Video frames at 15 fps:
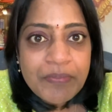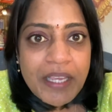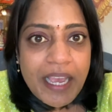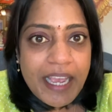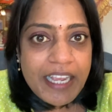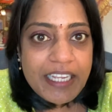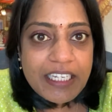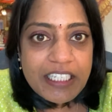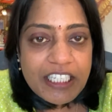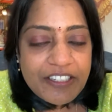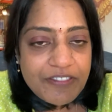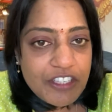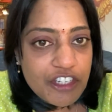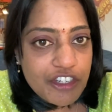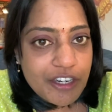And even
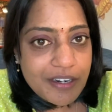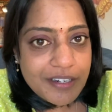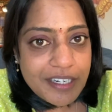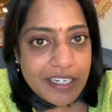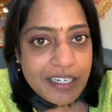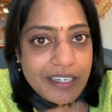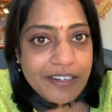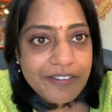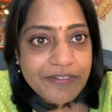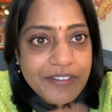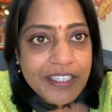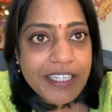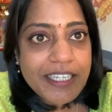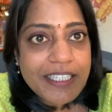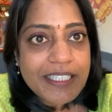the children love
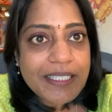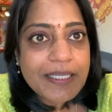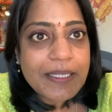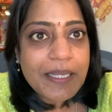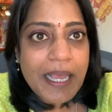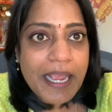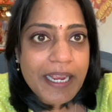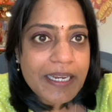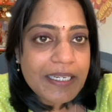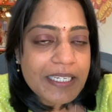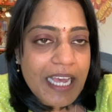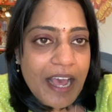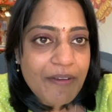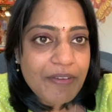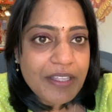this. And
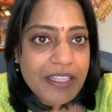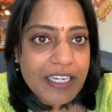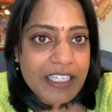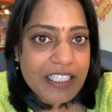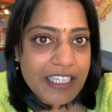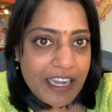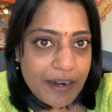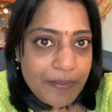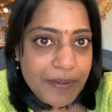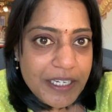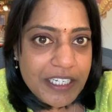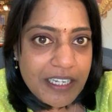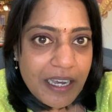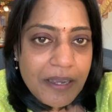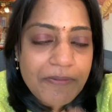having that therapy
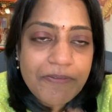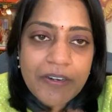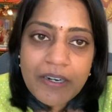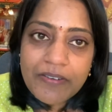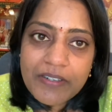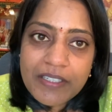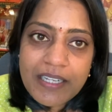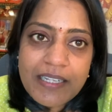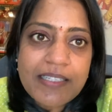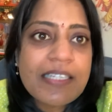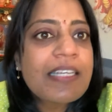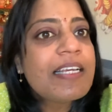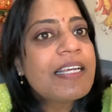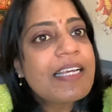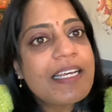time for ourselves
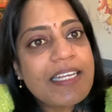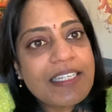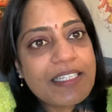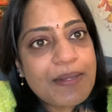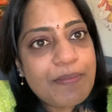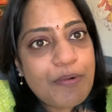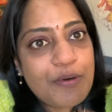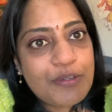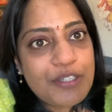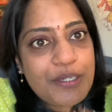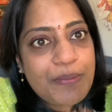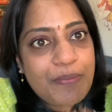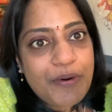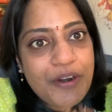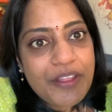is the most
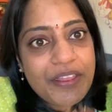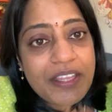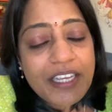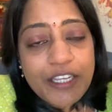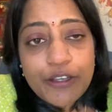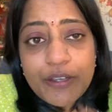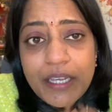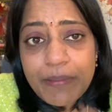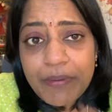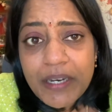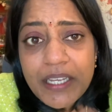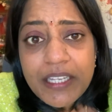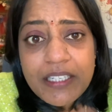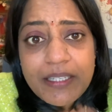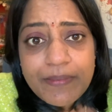important thing. You can bring
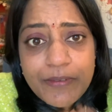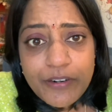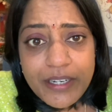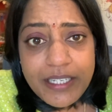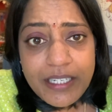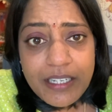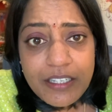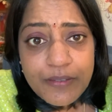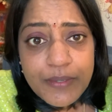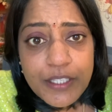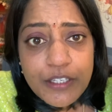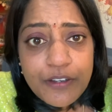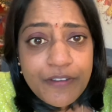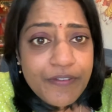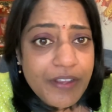in some crystals with
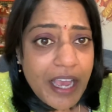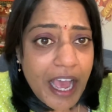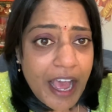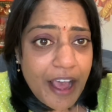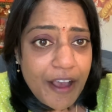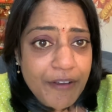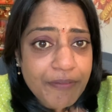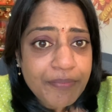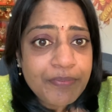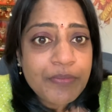you if you have.